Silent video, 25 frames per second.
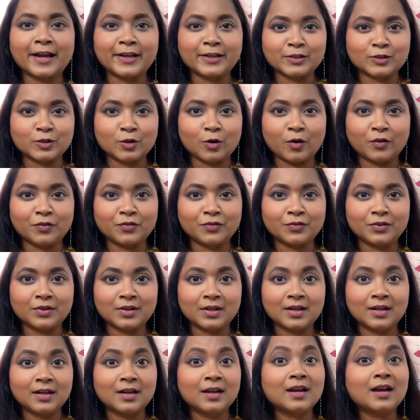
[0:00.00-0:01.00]
of
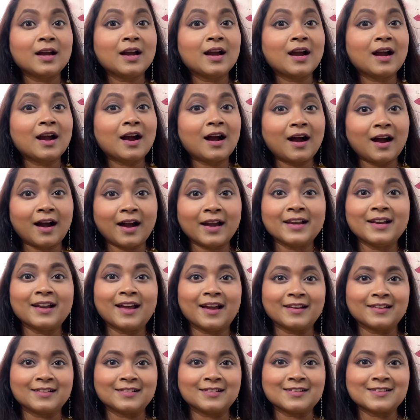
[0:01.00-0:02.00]

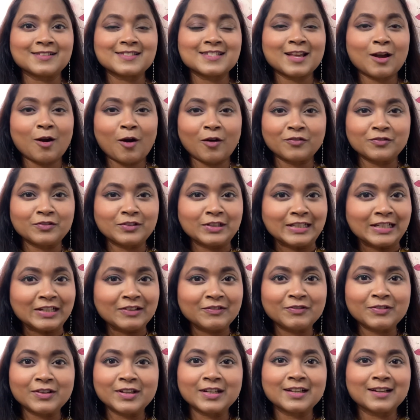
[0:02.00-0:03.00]
eyeliners of
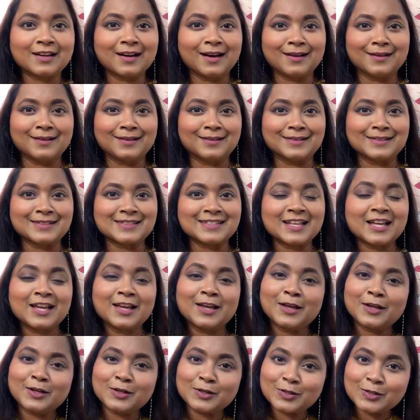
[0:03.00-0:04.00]
different colors
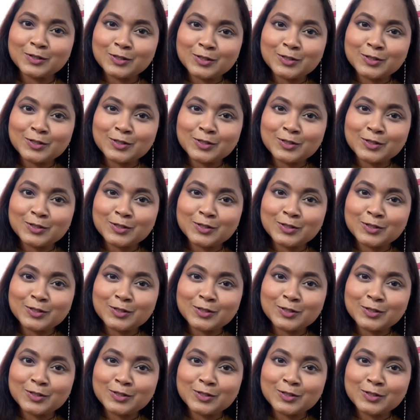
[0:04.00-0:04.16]
to